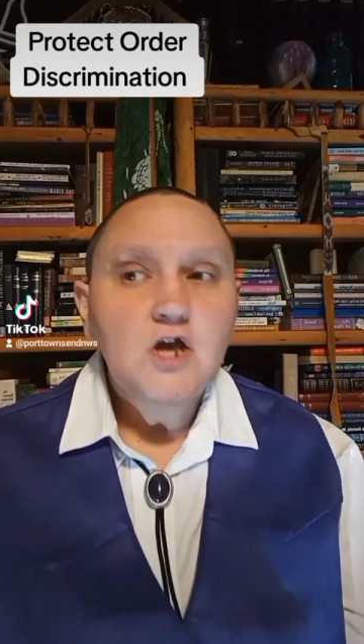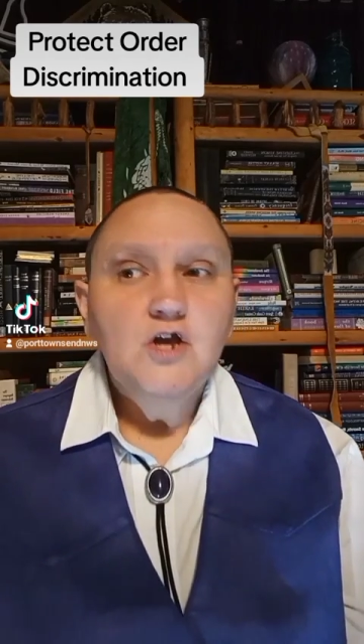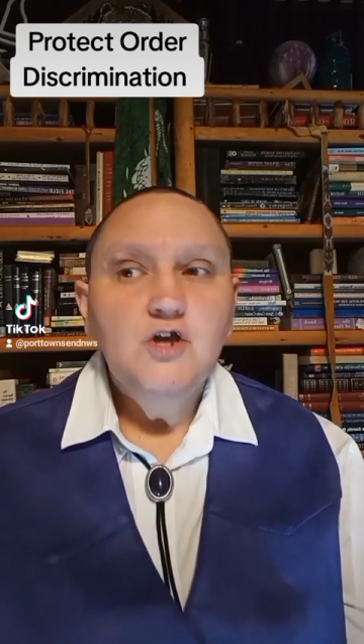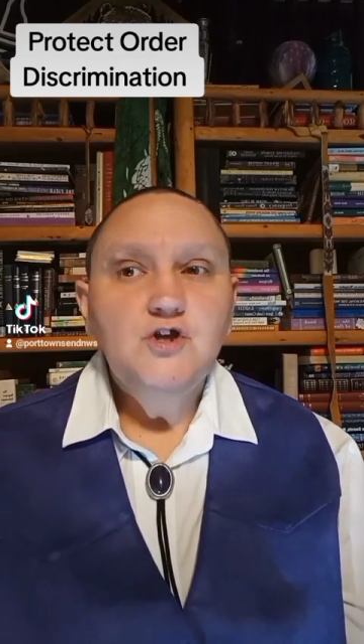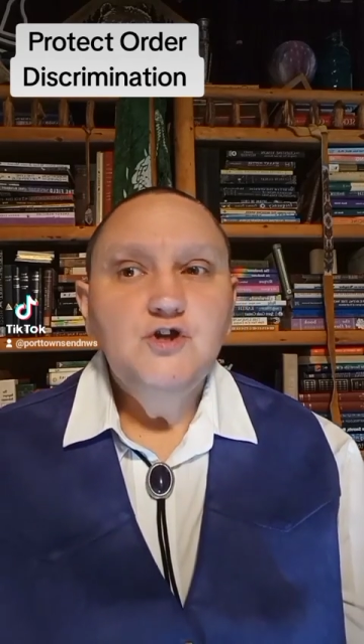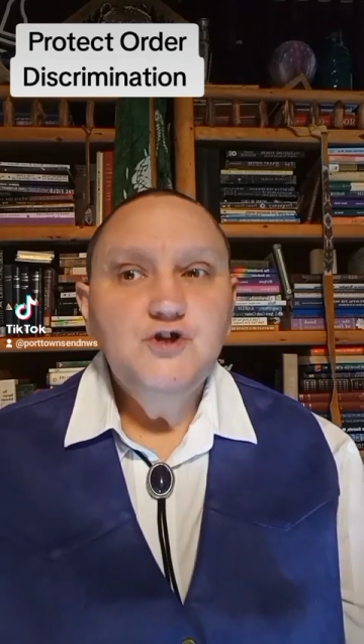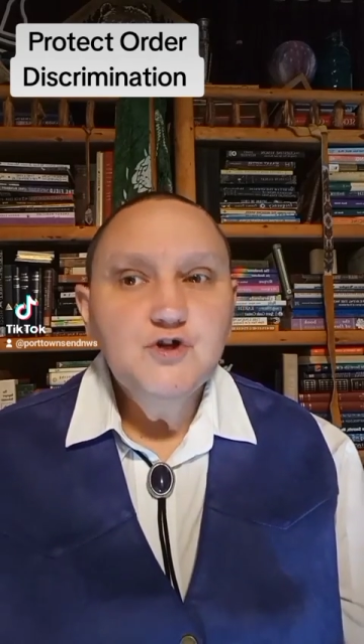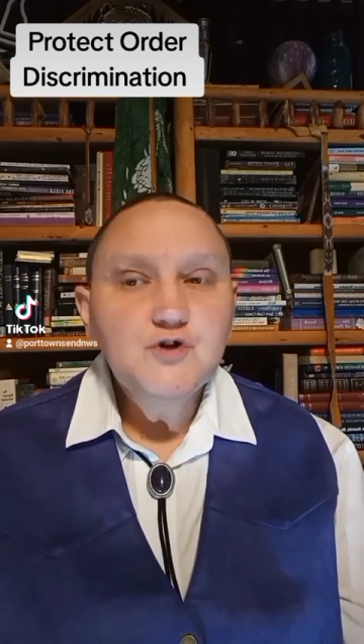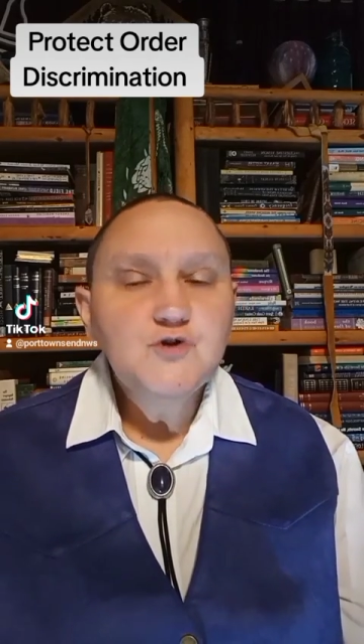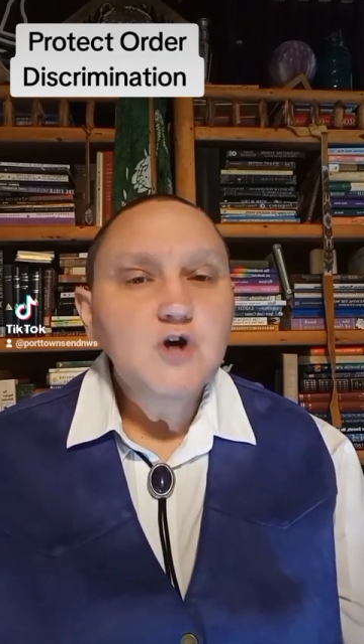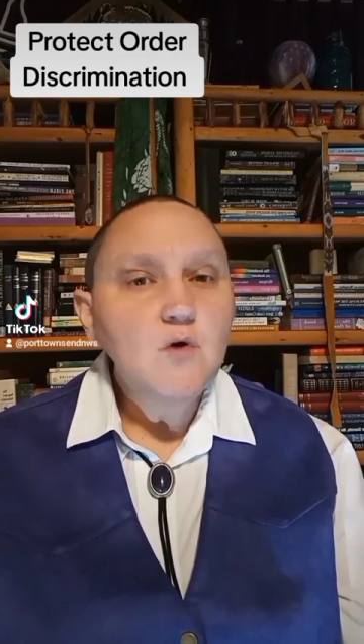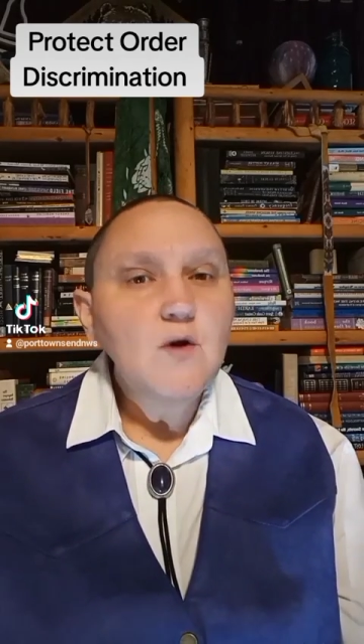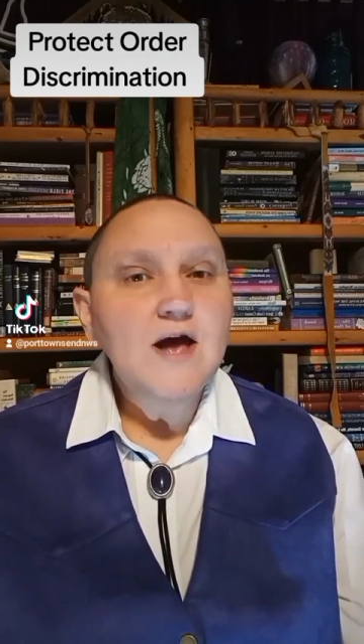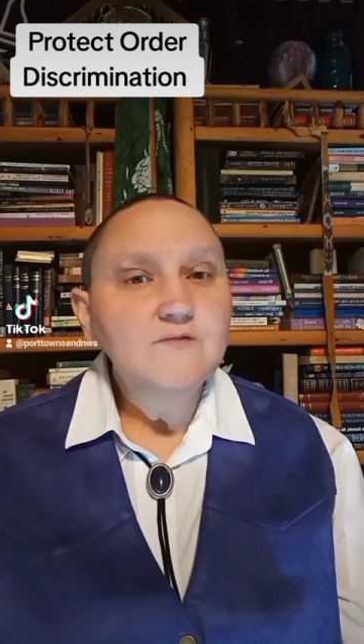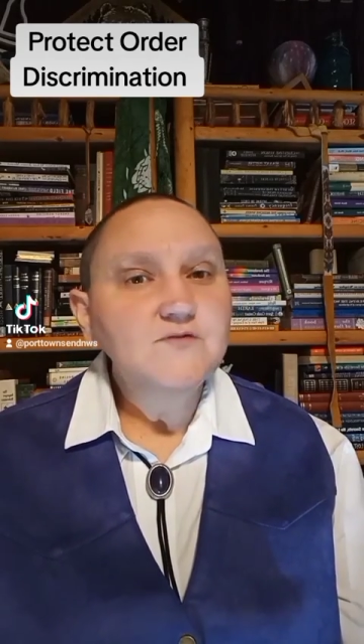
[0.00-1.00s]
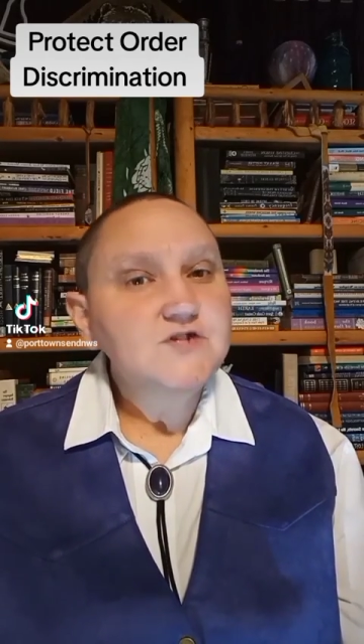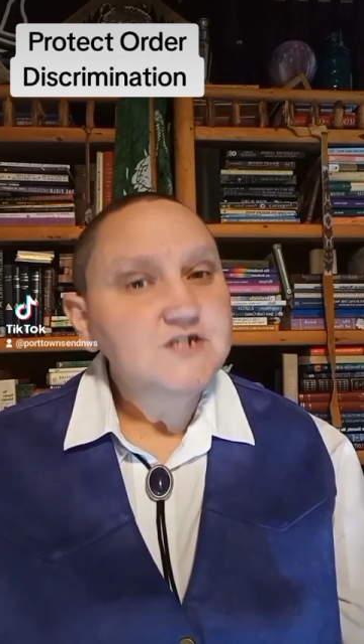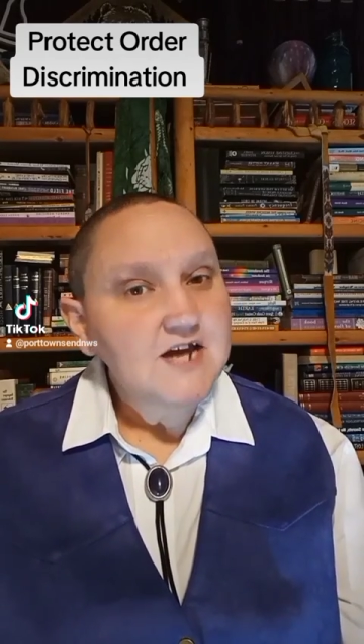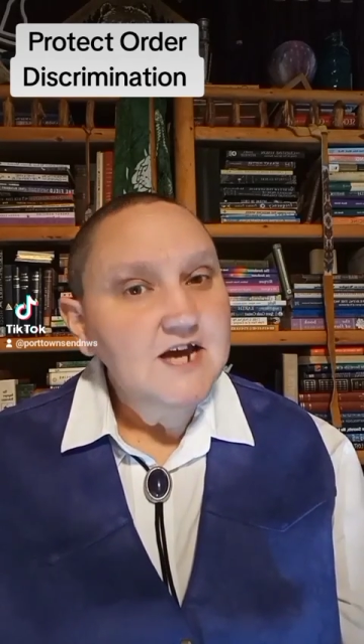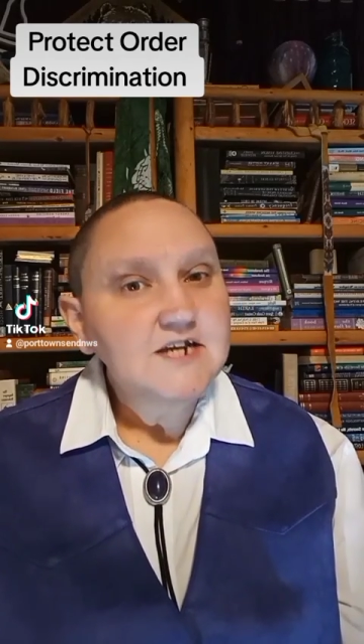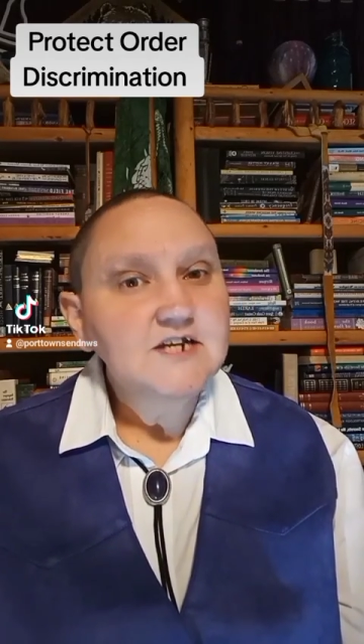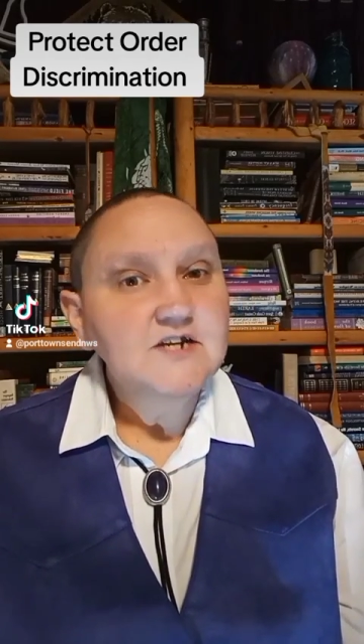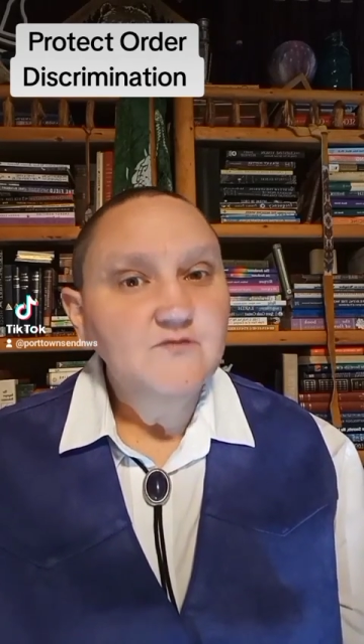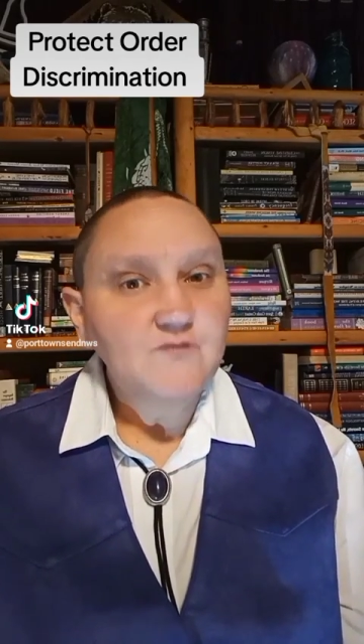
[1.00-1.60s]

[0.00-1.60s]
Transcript: you don't have standing to